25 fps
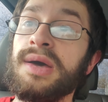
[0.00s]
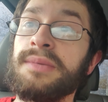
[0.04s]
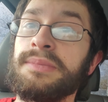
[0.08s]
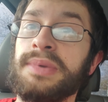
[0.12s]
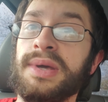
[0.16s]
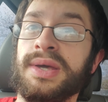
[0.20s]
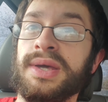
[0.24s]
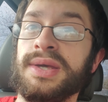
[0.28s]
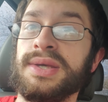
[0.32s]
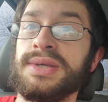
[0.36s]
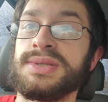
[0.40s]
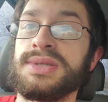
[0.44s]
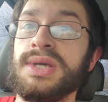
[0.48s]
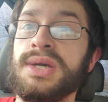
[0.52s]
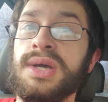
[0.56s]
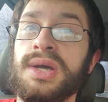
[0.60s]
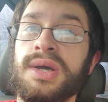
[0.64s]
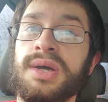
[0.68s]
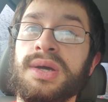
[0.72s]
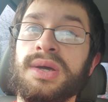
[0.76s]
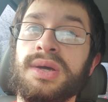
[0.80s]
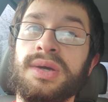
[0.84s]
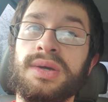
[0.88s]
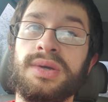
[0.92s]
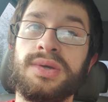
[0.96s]
Because
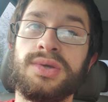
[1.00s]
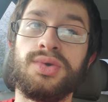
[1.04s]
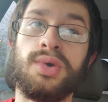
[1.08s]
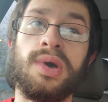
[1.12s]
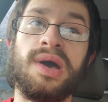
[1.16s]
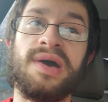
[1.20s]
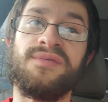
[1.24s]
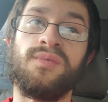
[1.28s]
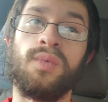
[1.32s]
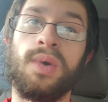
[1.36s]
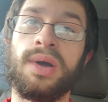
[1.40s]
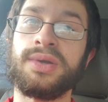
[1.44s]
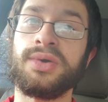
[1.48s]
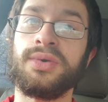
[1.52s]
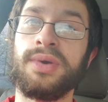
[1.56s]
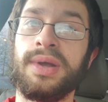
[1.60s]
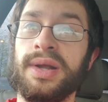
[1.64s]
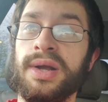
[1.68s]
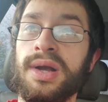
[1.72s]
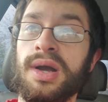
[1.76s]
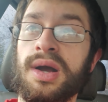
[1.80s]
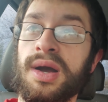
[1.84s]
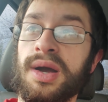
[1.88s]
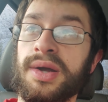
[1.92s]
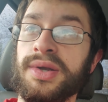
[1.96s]
you have 1
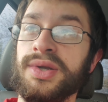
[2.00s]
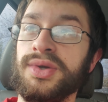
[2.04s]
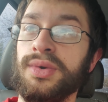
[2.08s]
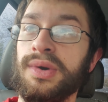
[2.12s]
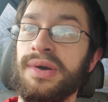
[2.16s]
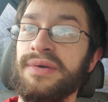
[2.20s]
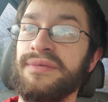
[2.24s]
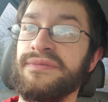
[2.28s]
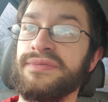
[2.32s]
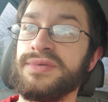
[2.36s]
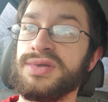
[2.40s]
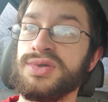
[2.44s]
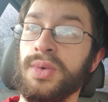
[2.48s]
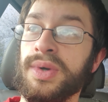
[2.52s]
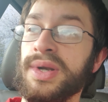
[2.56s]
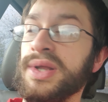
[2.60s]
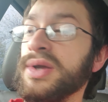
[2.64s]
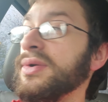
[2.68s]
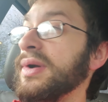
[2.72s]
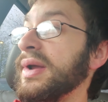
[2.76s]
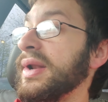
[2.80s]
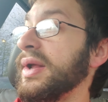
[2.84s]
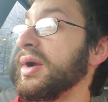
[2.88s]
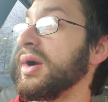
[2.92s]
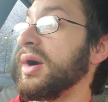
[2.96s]
credit card, you have 20
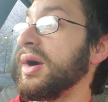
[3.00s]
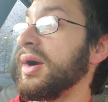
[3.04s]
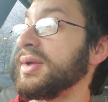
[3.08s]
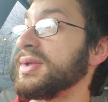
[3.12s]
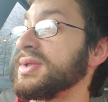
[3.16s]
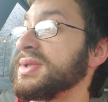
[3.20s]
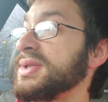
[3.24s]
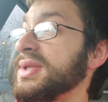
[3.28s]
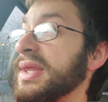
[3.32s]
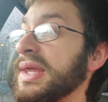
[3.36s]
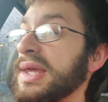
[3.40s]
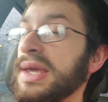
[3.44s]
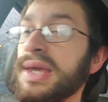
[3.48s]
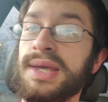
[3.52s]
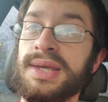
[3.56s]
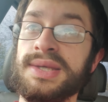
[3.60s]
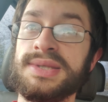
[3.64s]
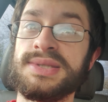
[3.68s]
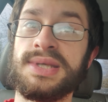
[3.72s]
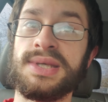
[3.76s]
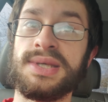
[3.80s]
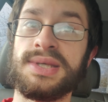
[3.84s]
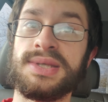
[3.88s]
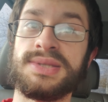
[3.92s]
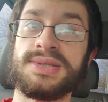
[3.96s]
credit cards. Thing
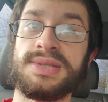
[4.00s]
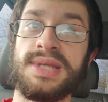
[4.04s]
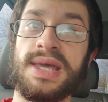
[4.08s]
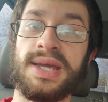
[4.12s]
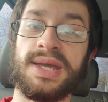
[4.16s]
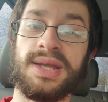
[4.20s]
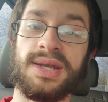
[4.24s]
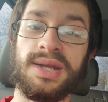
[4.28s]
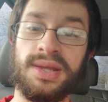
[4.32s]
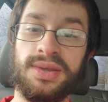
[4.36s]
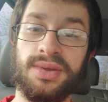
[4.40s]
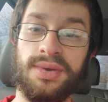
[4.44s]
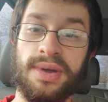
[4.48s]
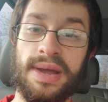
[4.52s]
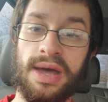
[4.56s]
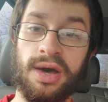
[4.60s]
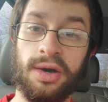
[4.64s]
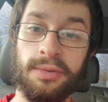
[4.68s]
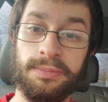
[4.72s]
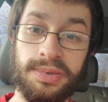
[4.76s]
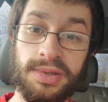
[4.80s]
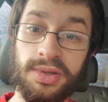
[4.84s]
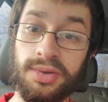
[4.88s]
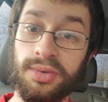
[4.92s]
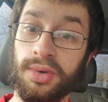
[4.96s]
is they can either
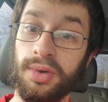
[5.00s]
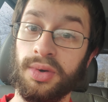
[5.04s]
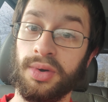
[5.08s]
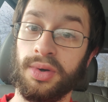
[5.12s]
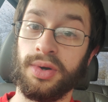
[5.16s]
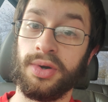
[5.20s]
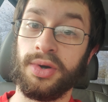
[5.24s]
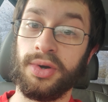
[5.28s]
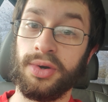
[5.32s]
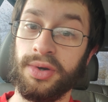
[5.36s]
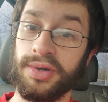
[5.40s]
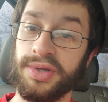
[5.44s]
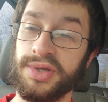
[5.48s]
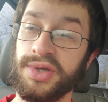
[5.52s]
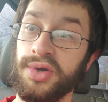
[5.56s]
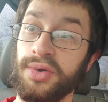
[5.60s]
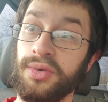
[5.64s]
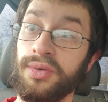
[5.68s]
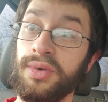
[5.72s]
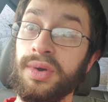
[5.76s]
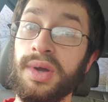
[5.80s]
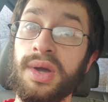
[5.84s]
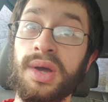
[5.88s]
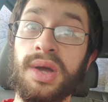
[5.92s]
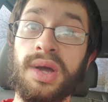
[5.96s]
help you or hurt
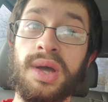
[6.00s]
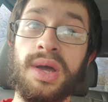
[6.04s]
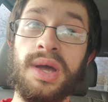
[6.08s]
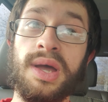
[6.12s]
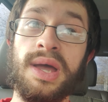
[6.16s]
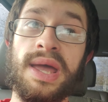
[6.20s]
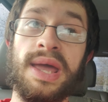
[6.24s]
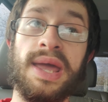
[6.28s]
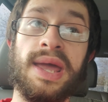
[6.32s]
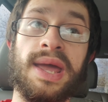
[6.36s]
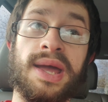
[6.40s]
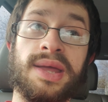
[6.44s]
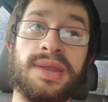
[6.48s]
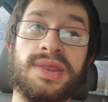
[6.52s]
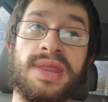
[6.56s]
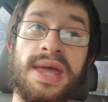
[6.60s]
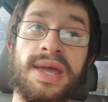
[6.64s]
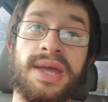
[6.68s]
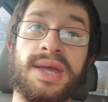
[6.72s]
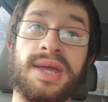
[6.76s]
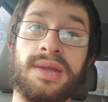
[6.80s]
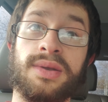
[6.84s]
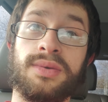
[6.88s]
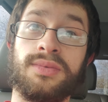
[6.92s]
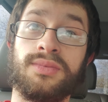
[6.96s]
you. And they
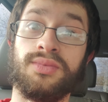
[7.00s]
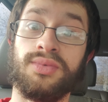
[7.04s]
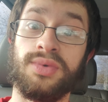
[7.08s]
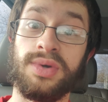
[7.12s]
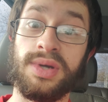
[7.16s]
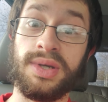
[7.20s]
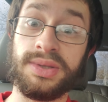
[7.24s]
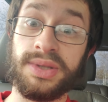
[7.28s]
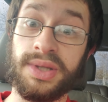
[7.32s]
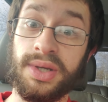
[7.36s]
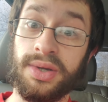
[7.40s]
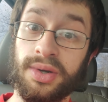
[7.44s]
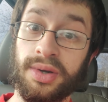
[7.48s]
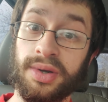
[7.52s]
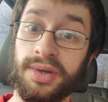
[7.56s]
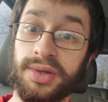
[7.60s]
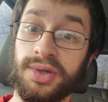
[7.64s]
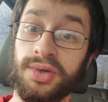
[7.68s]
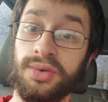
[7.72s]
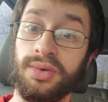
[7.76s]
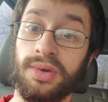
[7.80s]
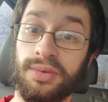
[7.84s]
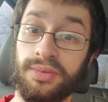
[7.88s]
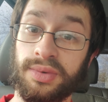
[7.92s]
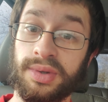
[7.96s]
can really hurt
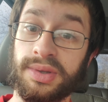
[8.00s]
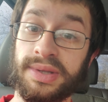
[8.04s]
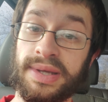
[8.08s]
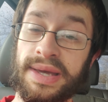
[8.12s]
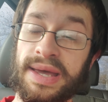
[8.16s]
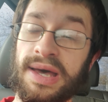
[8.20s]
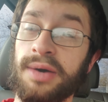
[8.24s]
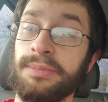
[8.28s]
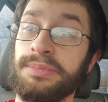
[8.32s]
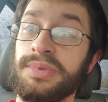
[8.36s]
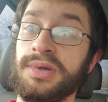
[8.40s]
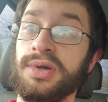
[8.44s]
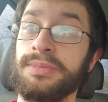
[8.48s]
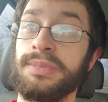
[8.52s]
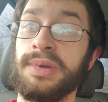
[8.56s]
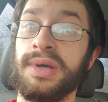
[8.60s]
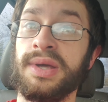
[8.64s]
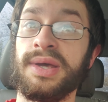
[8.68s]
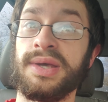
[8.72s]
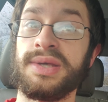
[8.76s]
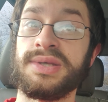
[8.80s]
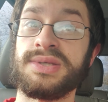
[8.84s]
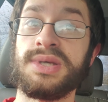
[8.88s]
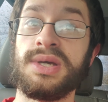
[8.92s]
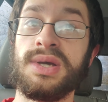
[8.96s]
you or really help you.
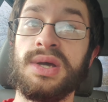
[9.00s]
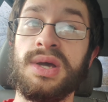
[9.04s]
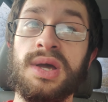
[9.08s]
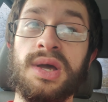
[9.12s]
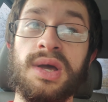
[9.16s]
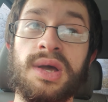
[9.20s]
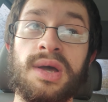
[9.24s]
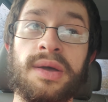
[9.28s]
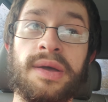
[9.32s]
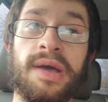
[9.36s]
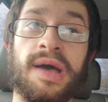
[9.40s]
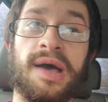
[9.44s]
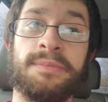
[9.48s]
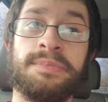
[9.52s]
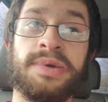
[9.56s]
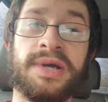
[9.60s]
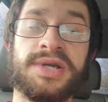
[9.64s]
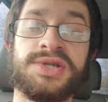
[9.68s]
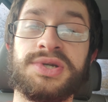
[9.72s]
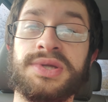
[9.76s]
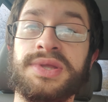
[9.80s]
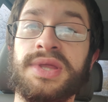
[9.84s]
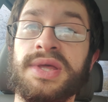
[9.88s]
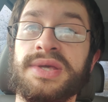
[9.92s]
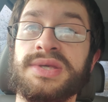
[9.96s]
Because
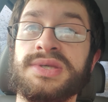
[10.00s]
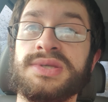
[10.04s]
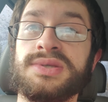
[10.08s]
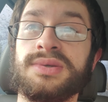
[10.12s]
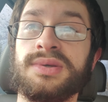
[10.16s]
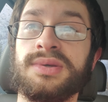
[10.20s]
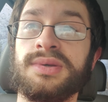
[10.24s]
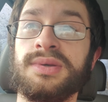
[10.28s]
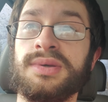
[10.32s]
picture this.